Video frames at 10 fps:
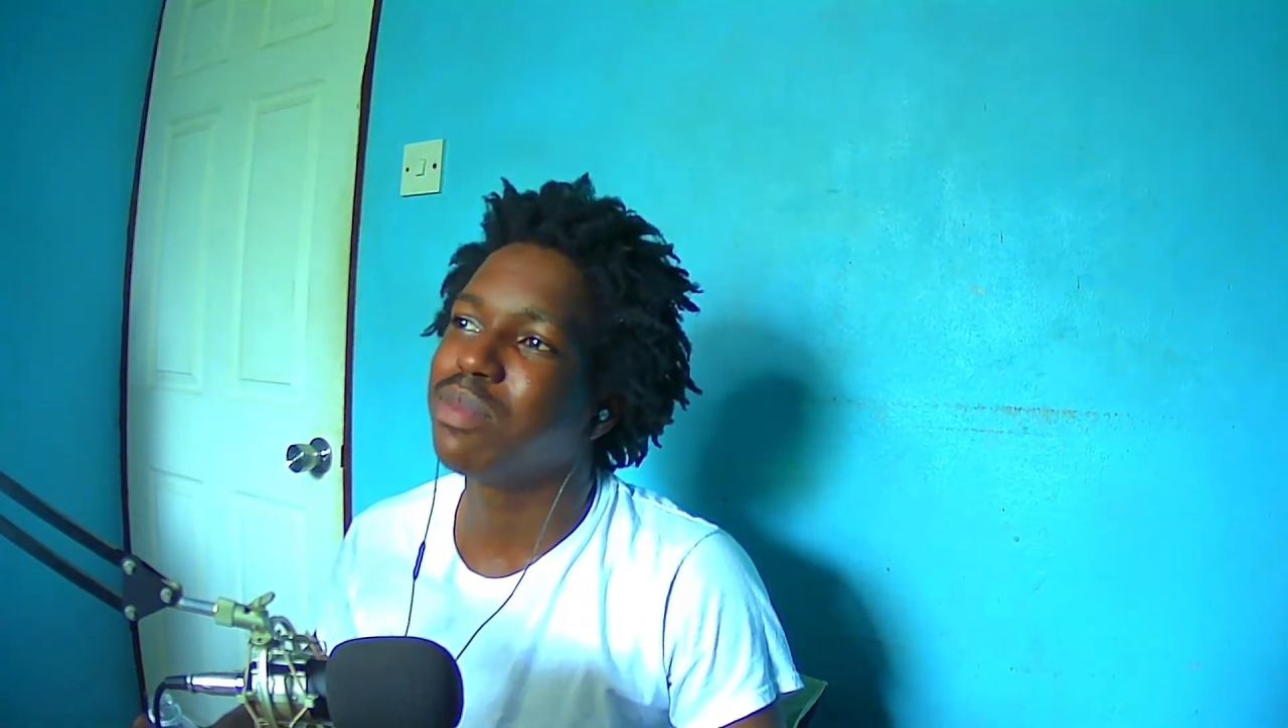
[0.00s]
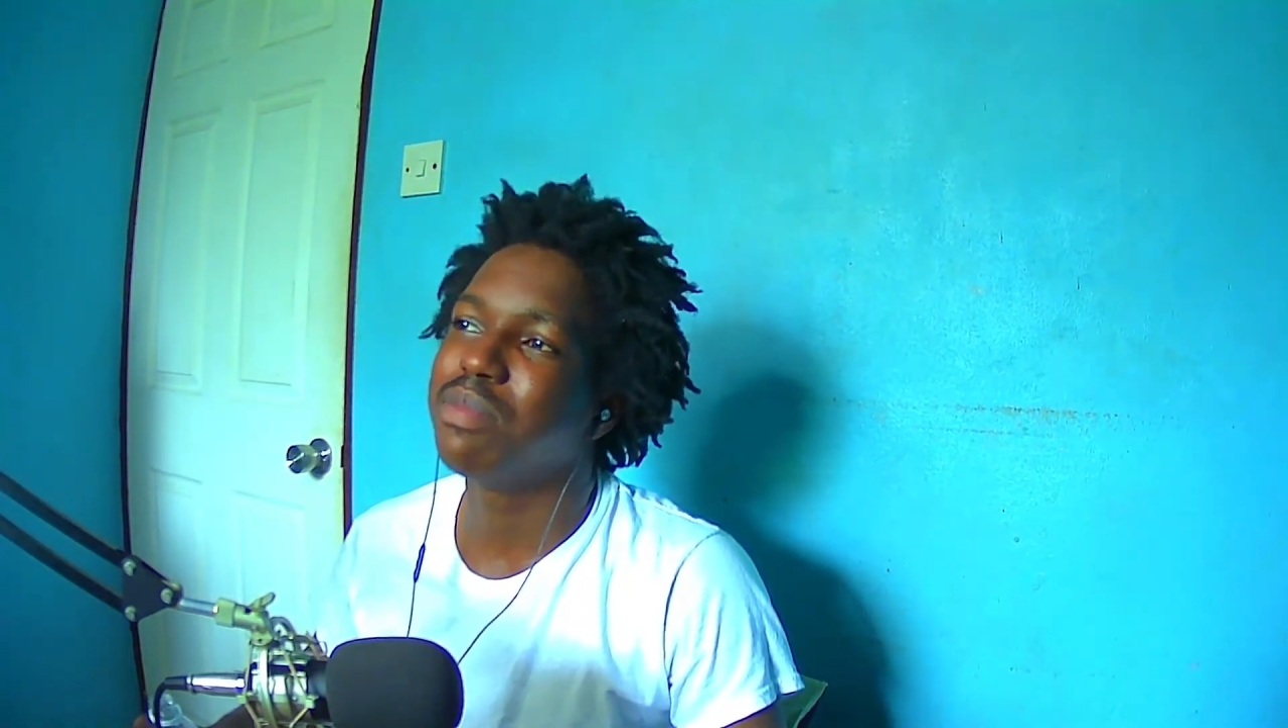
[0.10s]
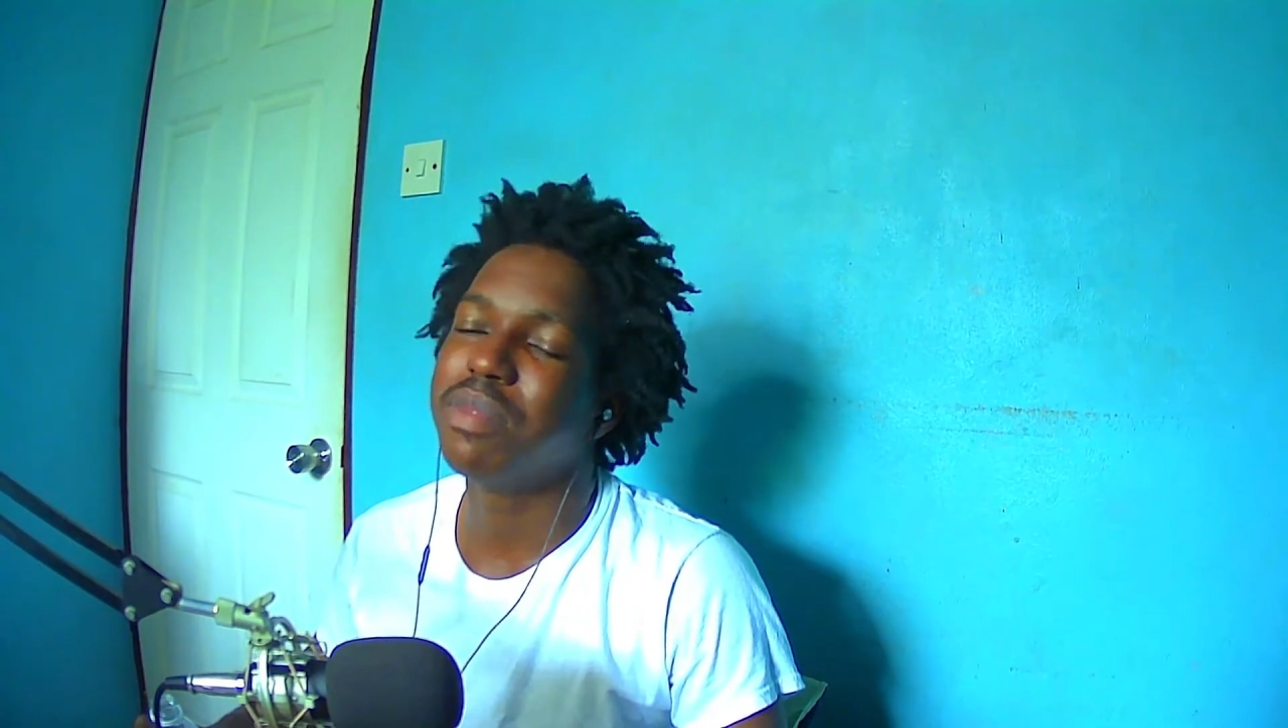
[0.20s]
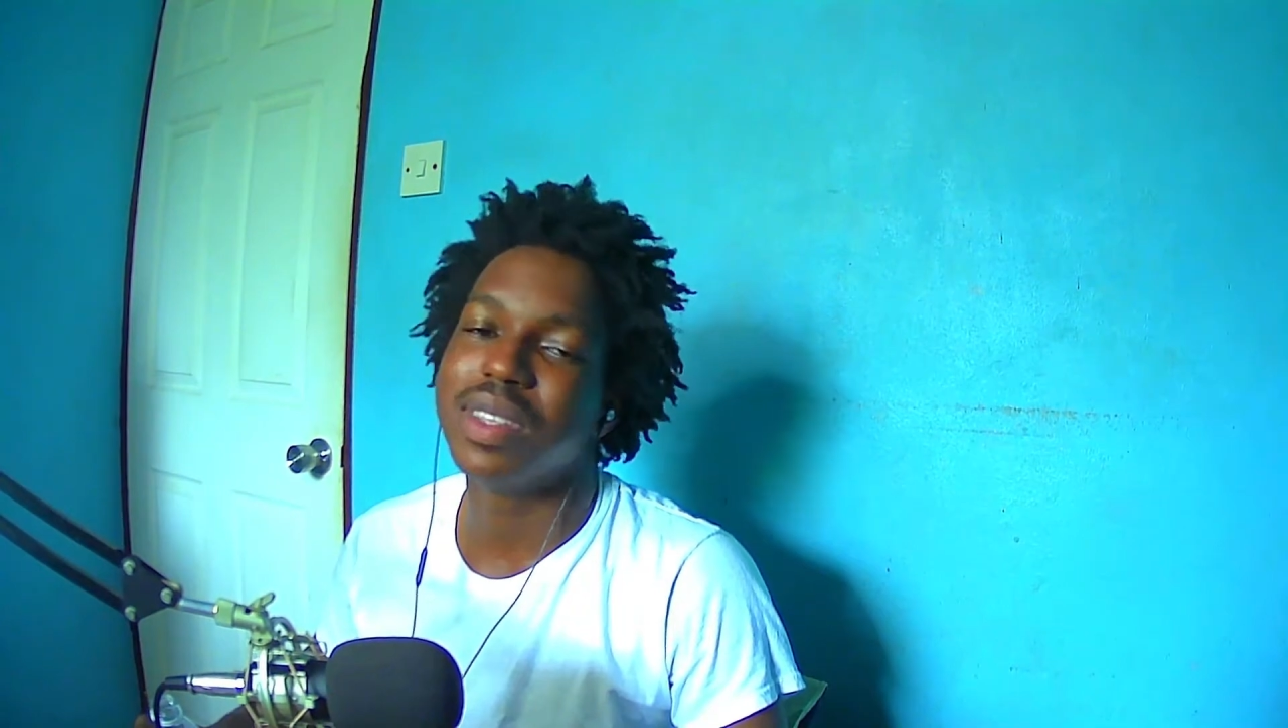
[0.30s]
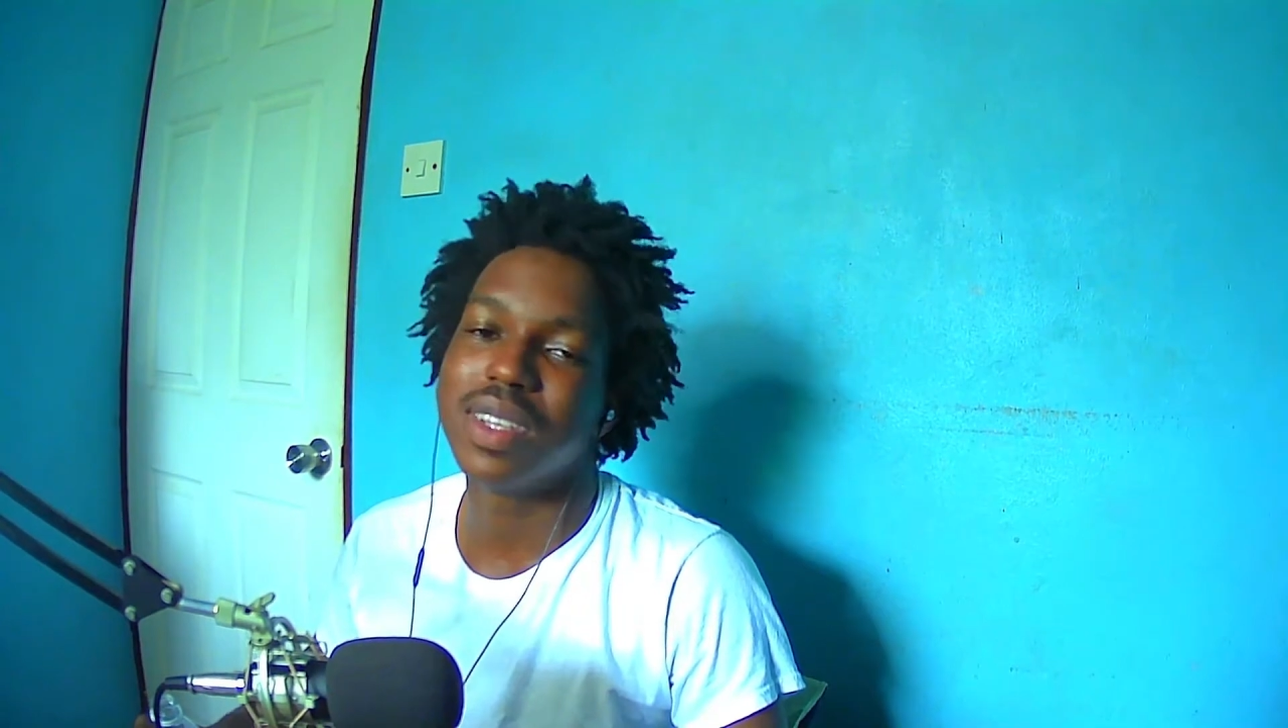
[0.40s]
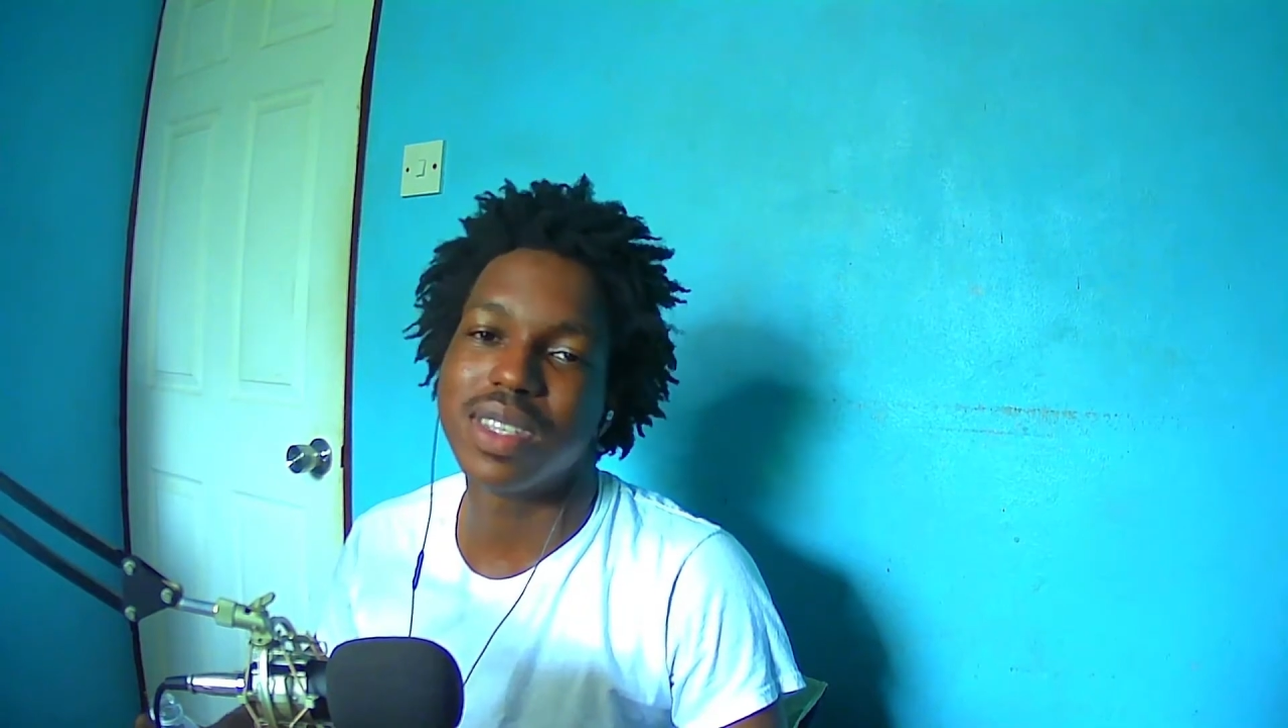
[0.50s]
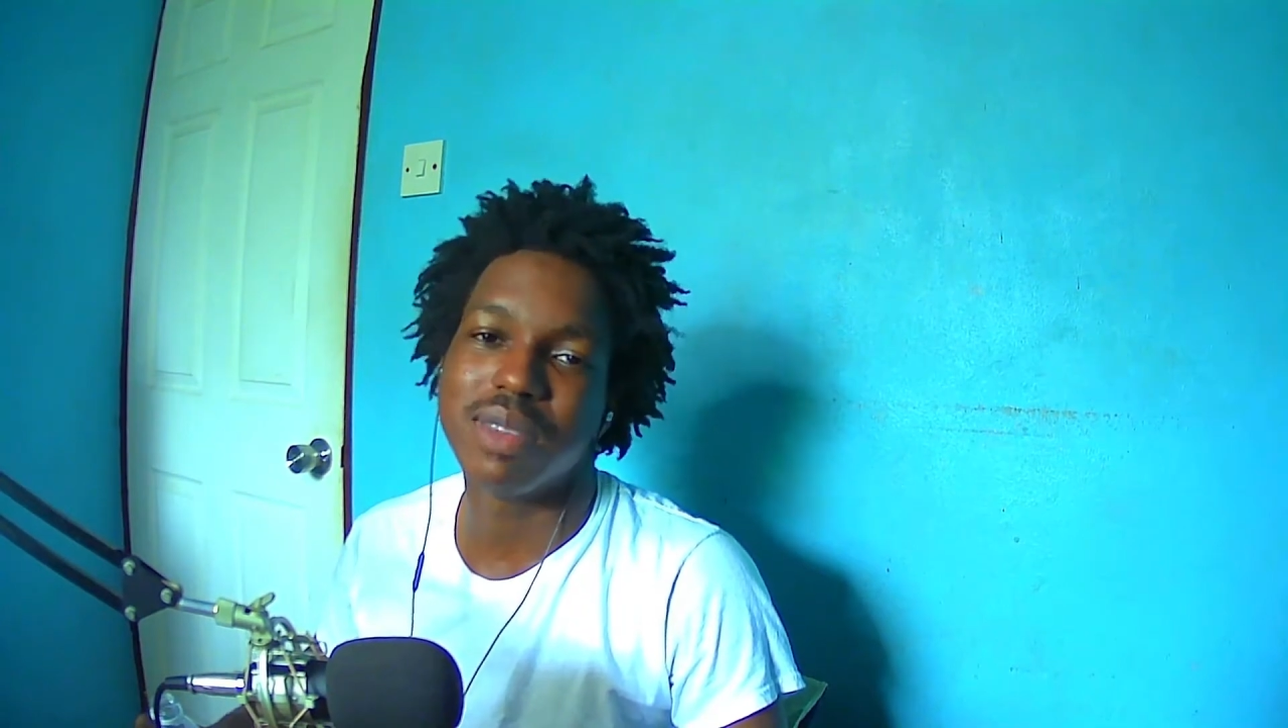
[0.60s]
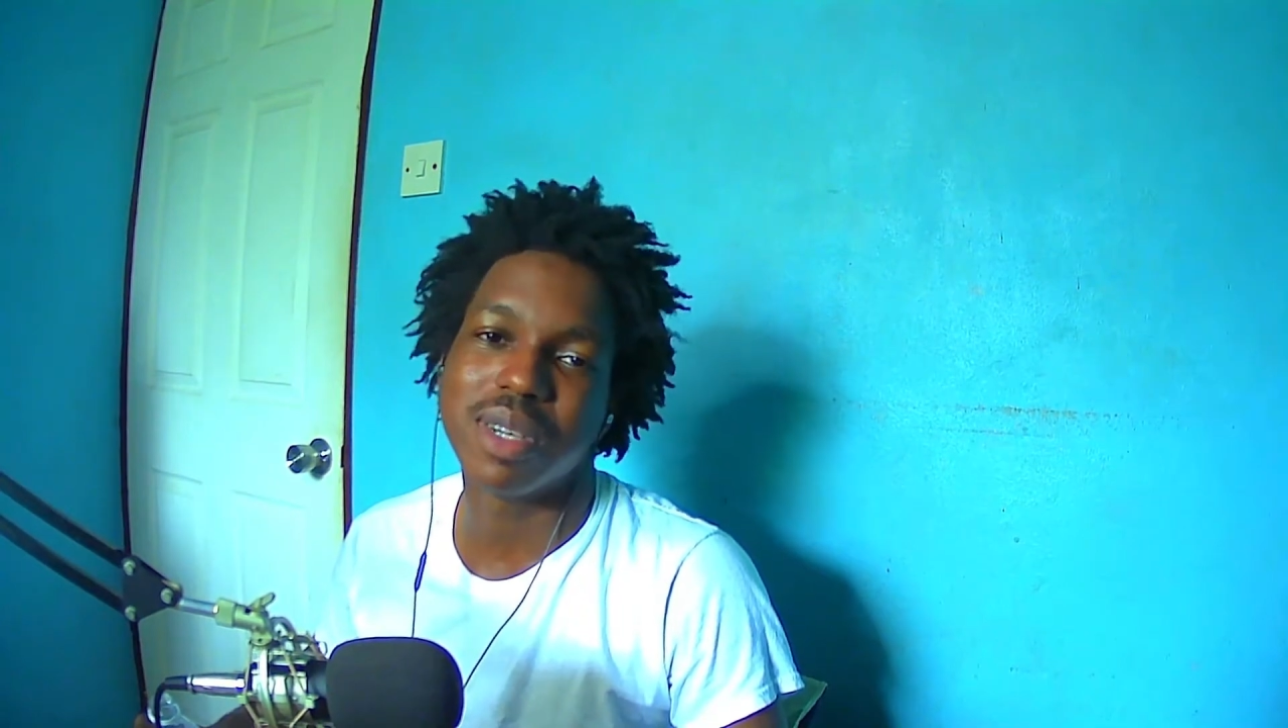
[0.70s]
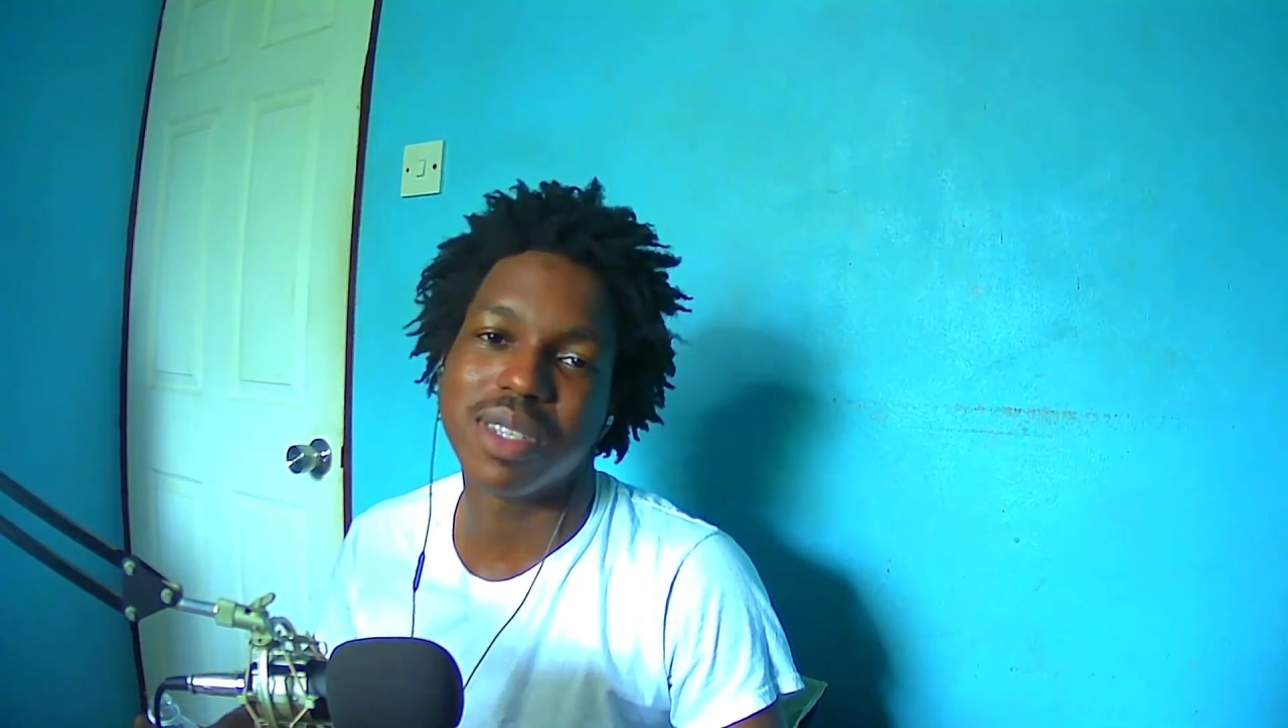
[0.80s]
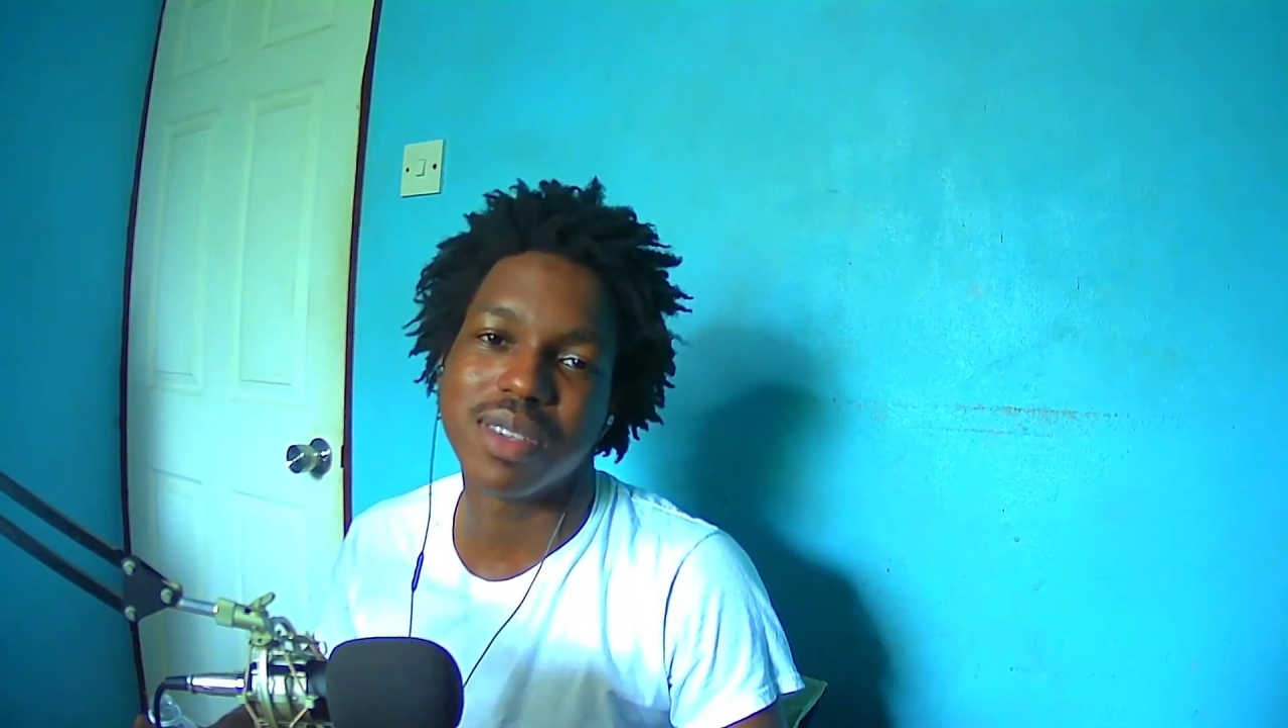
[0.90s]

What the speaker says: to be nothing but